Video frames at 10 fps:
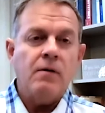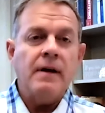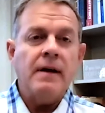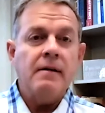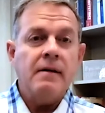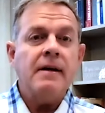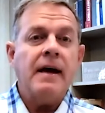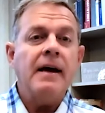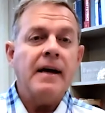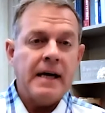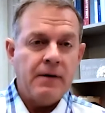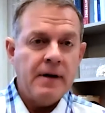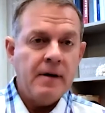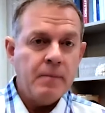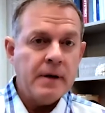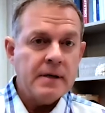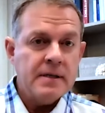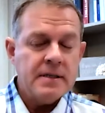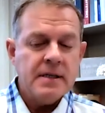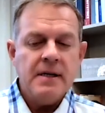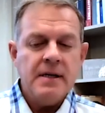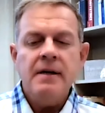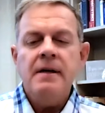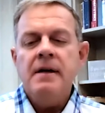or they can't carry a pregnancy.